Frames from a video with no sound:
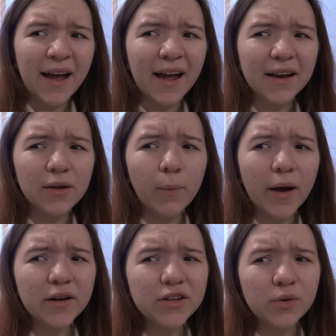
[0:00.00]
Addie,
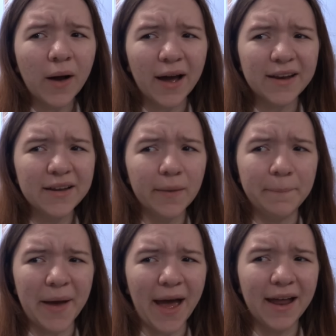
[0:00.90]
why are you hiding a
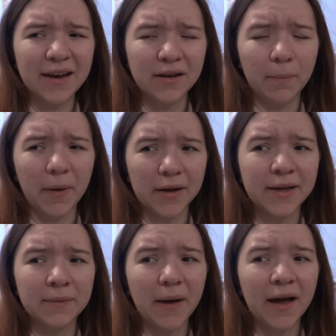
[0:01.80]
bat in a
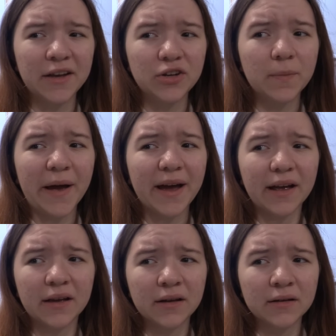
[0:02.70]
bucket behind your
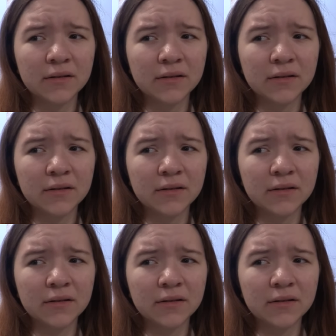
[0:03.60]
back?